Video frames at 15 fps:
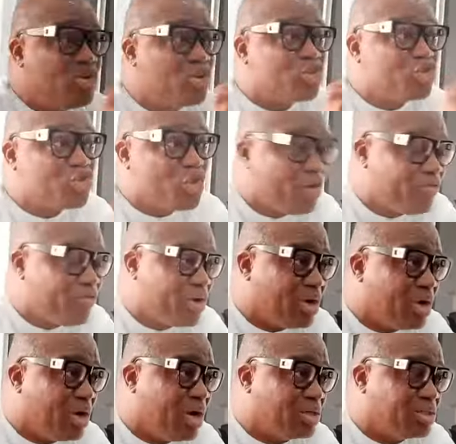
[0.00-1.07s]
to serve it
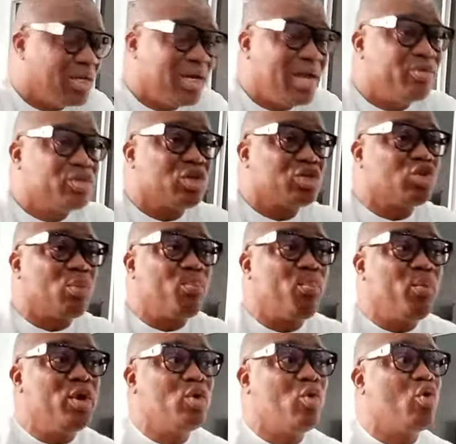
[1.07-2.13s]
on us. And there is a
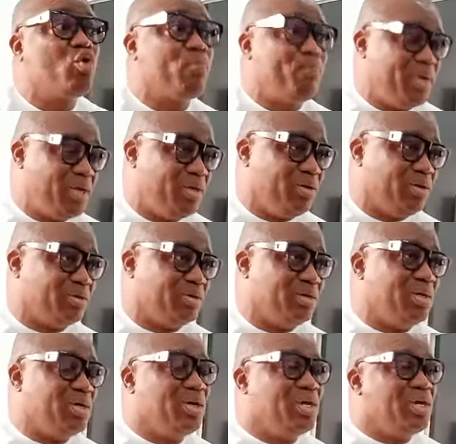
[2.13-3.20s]
Supreme Court opinion.
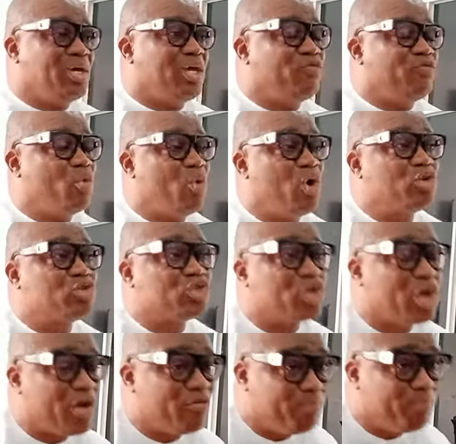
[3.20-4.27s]
If you want to
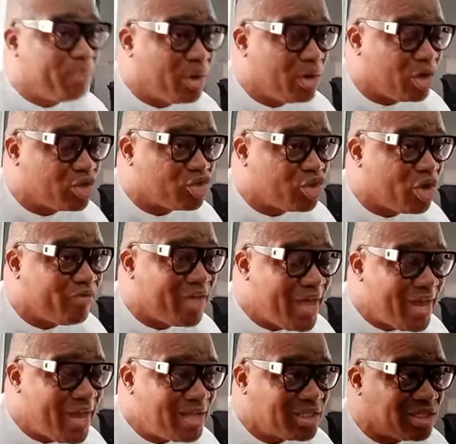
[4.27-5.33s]
serve bill or serve
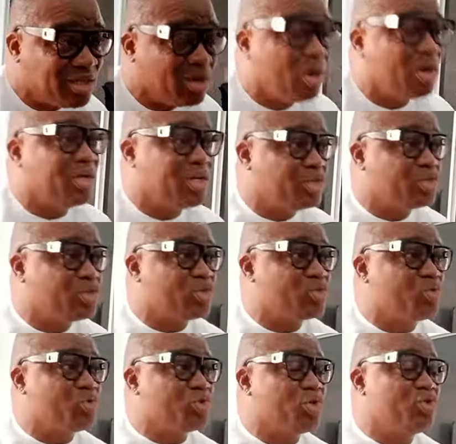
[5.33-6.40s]
anything on an
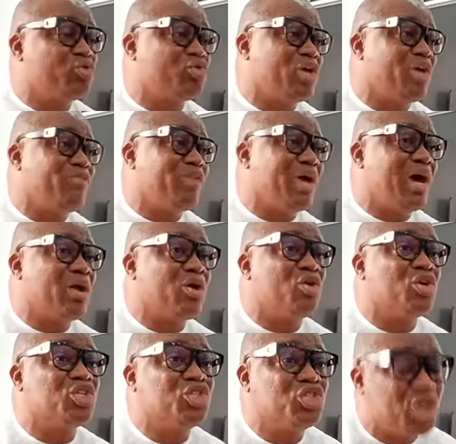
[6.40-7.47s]
institution, you serve it either
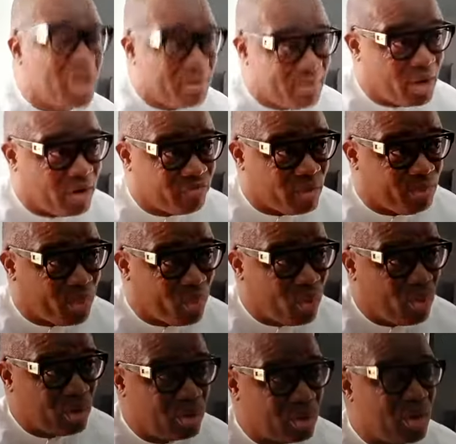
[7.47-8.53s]
on the chairman of the
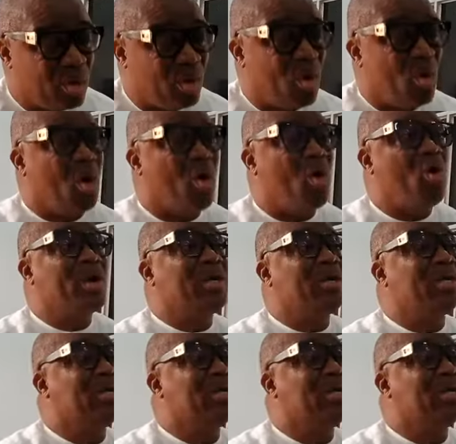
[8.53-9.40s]
board or